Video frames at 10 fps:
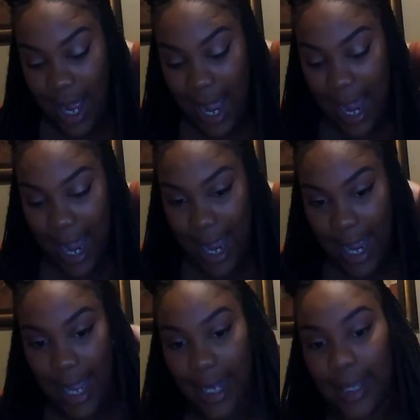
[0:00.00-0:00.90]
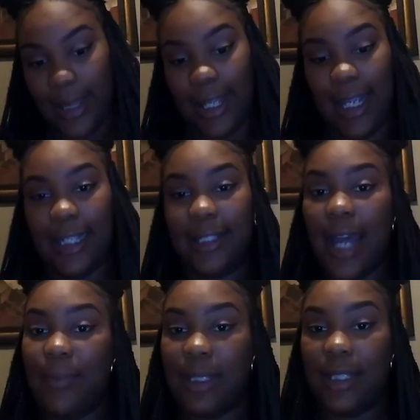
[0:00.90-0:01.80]
And these
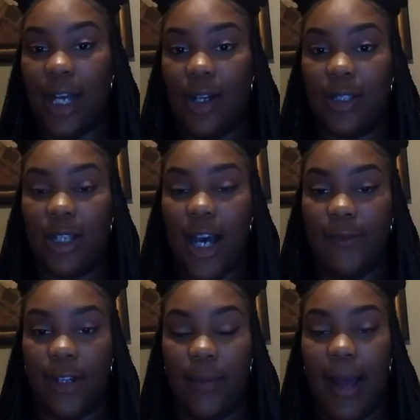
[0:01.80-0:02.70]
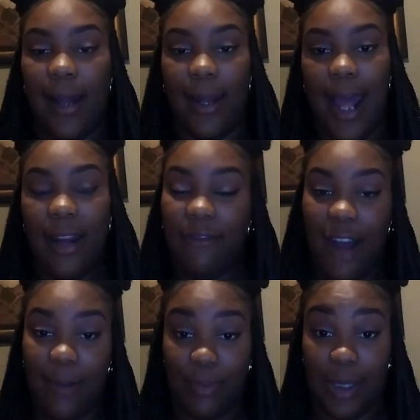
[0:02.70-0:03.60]
type of cells cover about
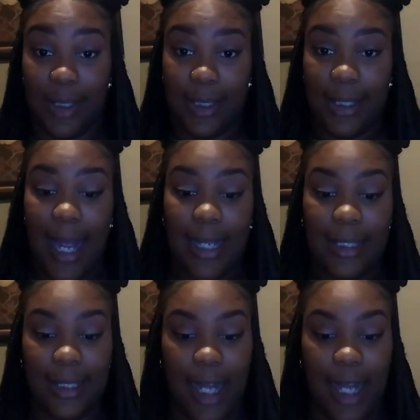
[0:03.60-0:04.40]
95%